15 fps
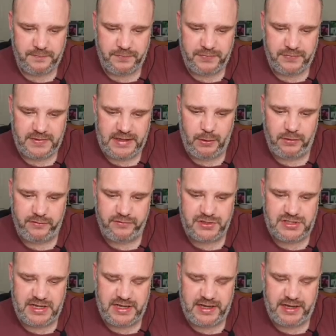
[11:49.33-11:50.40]
Now
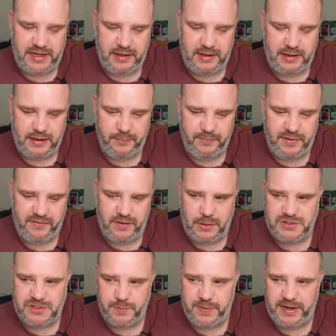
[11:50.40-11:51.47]
obviously, if I was to
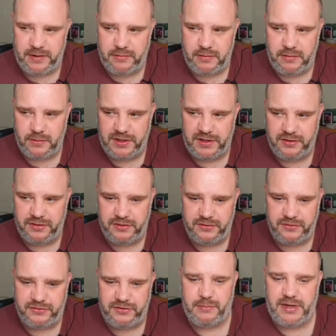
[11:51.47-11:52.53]
pair her with
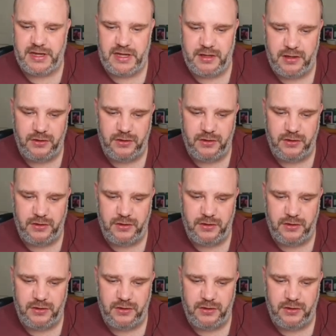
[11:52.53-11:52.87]
somebody who